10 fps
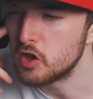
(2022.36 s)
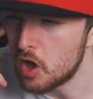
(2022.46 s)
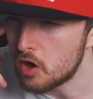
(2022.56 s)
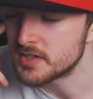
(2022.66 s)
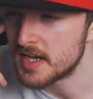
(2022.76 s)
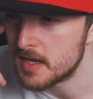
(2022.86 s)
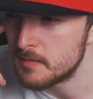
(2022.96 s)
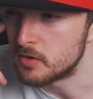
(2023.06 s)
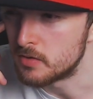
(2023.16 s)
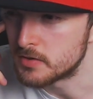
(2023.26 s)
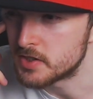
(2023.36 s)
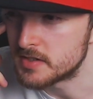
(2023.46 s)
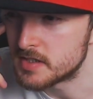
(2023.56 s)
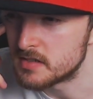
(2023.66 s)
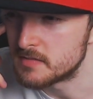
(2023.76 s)
long time though
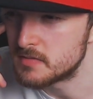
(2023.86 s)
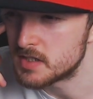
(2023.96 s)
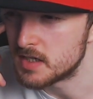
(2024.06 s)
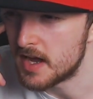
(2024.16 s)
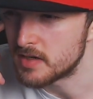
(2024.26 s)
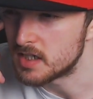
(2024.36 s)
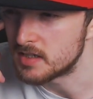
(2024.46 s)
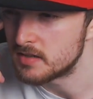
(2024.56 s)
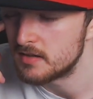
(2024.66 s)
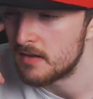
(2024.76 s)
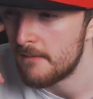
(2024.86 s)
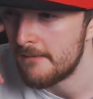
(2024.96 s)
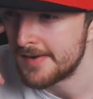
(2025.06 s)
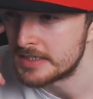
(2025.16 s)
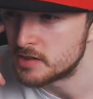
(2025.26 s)
to ever
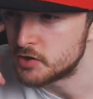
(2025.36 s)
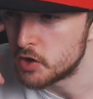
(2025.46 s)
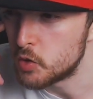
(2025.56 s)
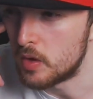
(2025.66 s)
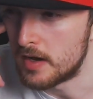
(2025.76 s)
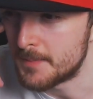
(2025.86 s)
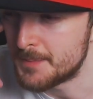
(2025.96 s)
do that.